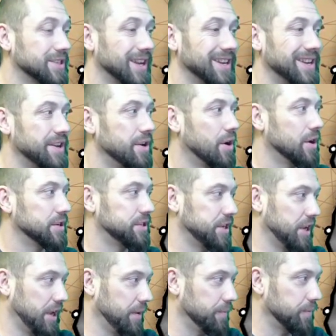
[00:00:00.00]
I did not
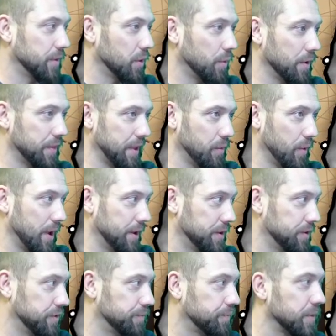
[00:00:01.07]
see where they went.